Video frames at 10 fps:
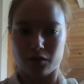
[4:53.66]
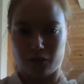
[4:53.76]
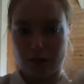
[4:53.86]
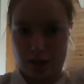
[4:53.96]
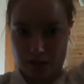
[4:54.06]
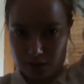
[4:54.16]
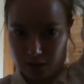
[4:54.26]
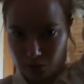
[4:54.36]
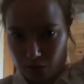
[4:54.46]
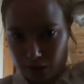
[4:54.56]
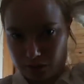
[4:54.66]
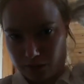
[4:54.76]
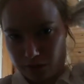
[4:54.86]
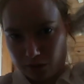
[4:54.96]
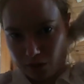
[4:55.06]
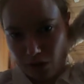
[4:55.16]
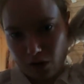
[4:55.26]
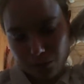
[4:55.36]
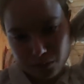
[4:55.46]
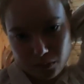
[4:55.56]
do like this, where you take your
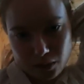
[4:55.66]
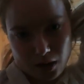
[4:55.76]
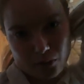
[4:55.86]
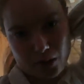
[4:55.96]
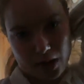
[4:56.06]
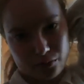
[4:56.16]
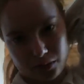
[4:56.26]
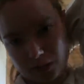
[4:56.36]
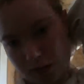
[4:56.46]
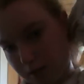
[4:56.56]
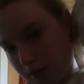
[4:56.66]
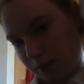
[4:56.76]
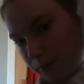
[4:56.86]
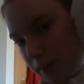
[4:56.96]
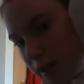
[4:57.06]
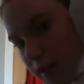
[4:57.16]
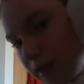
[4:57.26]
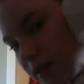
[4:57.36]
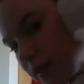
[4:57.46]
arm around and then bend